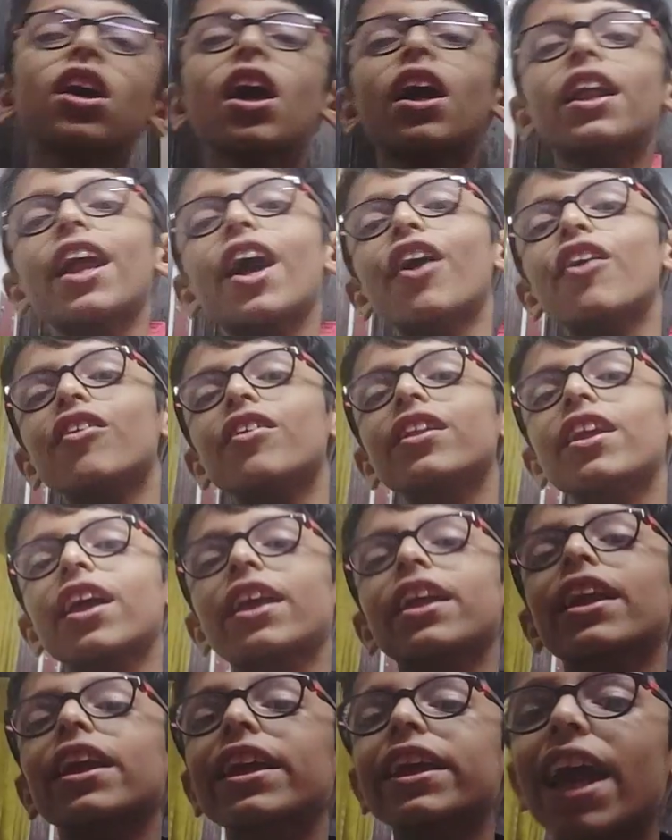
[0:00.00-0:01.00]
And we're
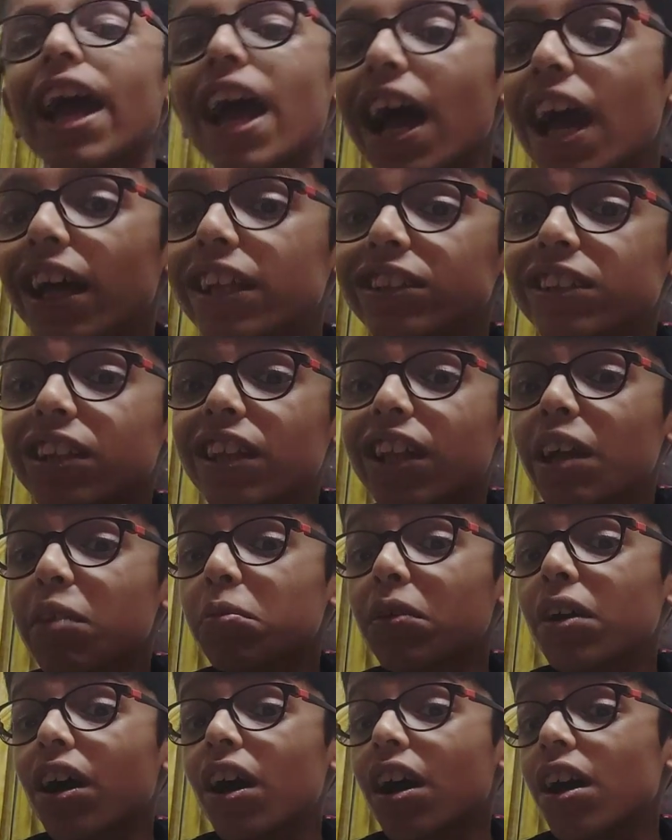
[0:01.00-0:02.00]
thinking, yeah, it's a lame
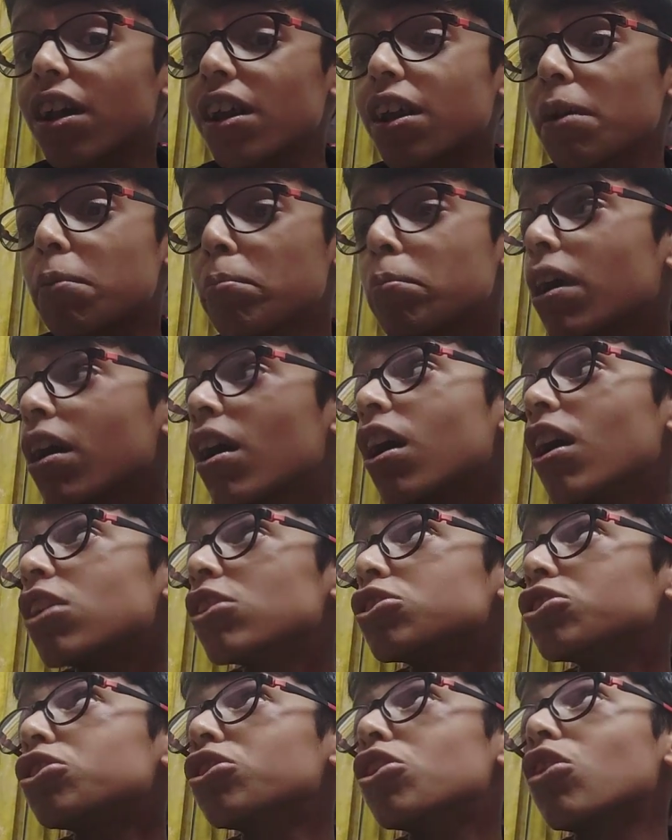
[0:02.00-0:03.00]
content because,
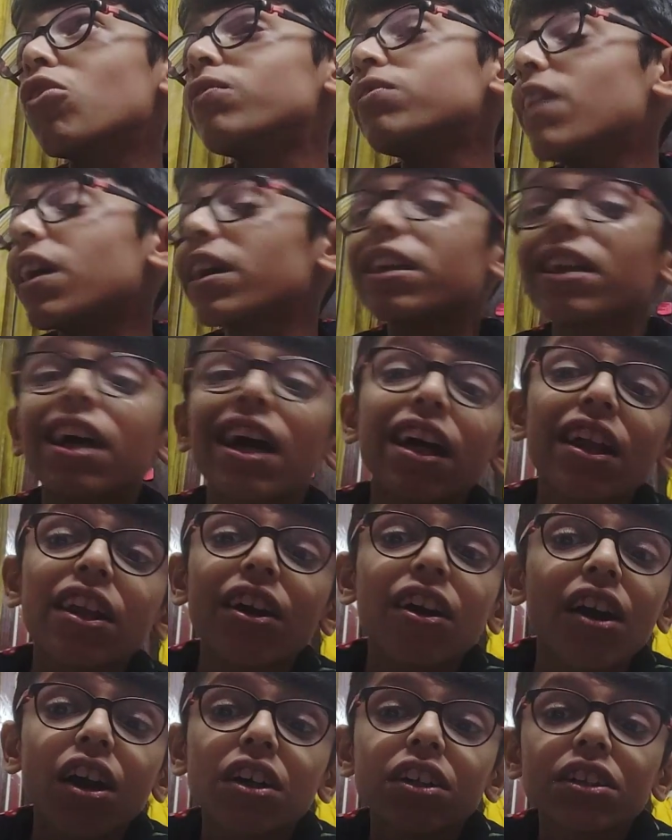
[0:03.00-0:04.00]
you know, I had a
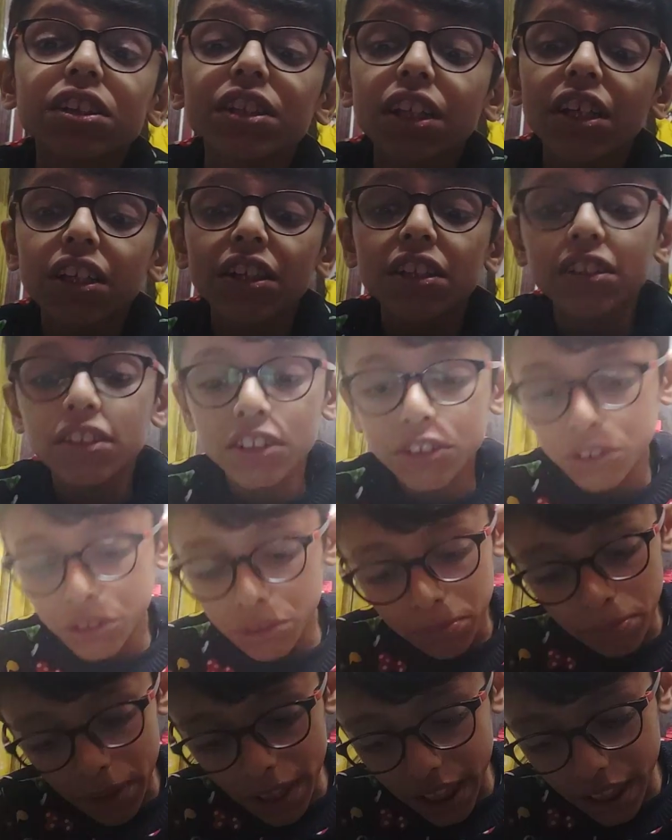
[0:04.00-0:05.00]
content to
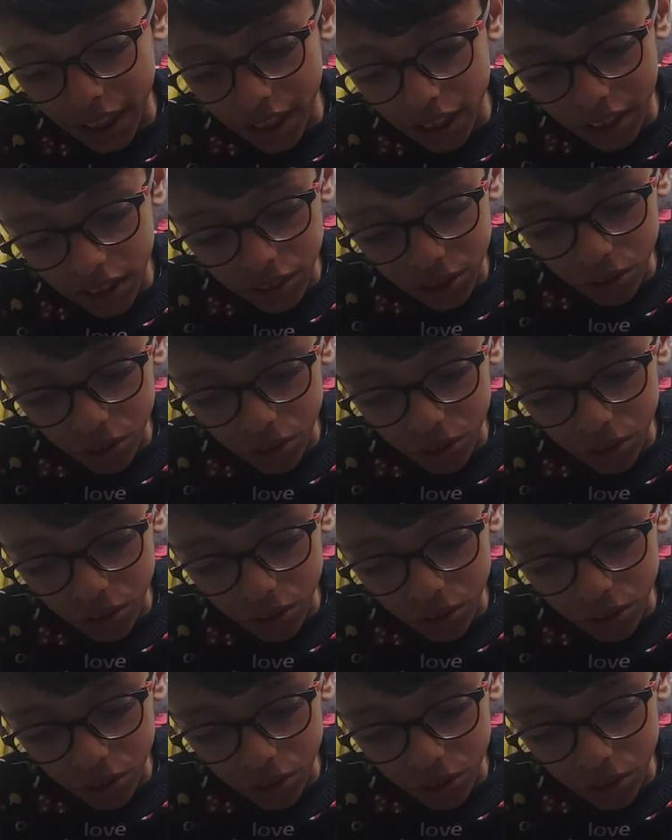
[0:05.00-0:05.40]
make. So